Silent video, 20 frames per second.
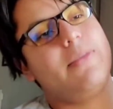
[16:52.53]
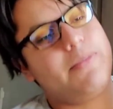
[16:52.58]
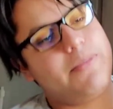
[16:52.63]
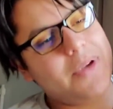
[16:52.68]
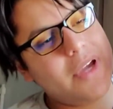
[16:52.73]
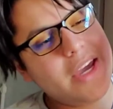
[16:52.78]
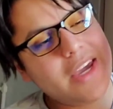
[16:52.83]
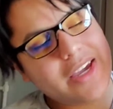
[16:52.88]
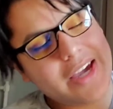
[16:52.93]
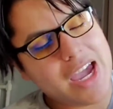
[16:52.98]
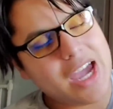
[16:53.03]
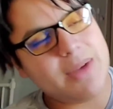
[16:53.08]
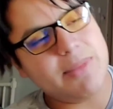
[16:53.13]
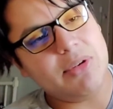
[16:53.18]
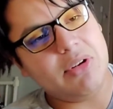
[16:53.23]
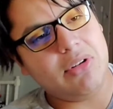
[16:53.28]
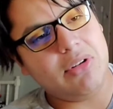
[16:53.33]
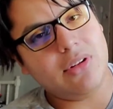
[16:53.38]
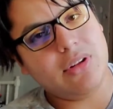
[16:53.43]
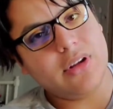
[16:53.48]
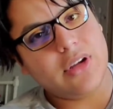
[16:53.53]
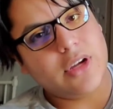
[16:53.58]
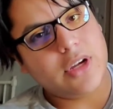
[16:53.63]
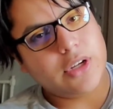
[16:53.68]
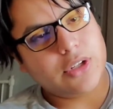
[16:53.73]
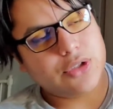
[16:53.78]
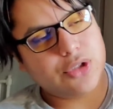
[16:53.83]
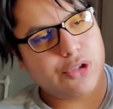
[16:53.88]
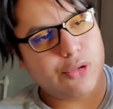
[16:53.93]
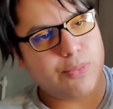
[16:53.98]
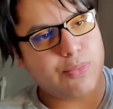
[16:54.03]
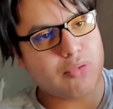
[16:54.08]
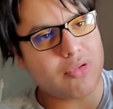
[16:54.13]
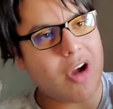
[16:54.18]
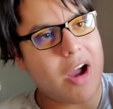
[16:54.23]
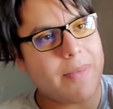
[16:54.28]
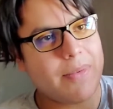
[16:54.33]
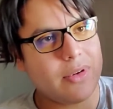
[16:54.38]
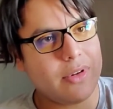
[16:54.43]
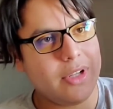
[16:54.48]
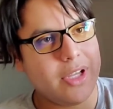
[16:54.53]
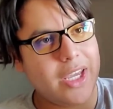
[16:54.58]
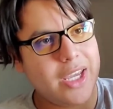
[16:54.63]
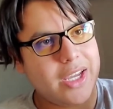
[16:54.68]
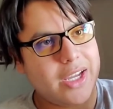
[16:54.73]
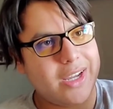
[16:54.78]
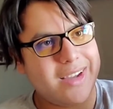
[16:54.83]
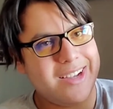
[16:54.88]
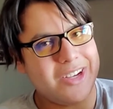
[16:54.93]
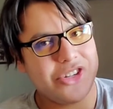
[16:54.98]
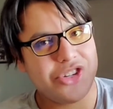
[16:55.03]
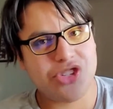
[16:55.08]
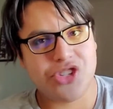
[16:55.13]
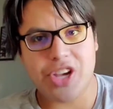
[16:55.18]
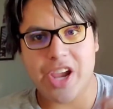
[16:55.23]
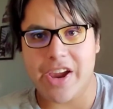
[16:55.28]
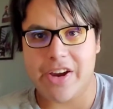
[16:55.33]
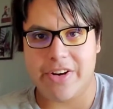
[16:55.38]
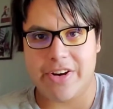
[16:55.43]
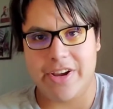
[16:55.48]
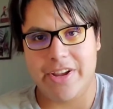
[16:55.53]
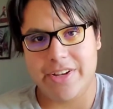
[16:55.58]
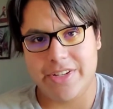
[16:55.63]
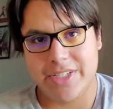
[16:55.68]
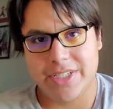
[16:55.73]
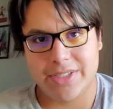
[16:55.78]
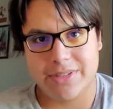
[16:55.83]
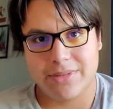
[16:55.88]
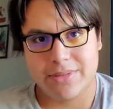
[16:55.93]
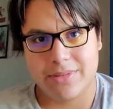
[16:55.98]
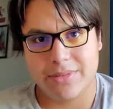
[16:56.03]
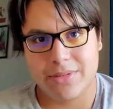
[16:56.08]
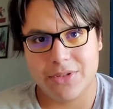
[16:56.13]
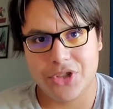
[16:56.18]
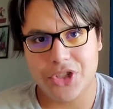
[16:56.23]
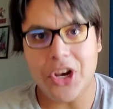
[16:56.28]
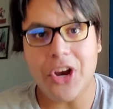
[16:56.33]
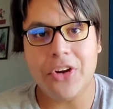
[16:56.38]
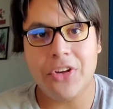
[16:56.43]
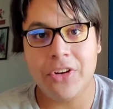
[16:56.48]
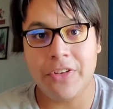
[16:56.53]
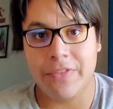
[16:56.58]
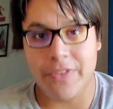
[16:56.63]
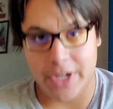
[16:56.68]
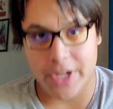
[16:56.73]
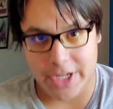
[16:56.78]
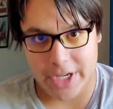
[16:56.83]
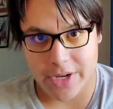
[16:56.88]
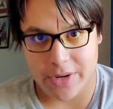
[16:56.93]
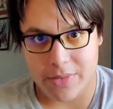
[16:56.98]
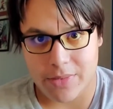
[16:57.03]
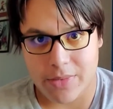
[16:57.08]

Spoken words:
being able to properly share it. Share your video.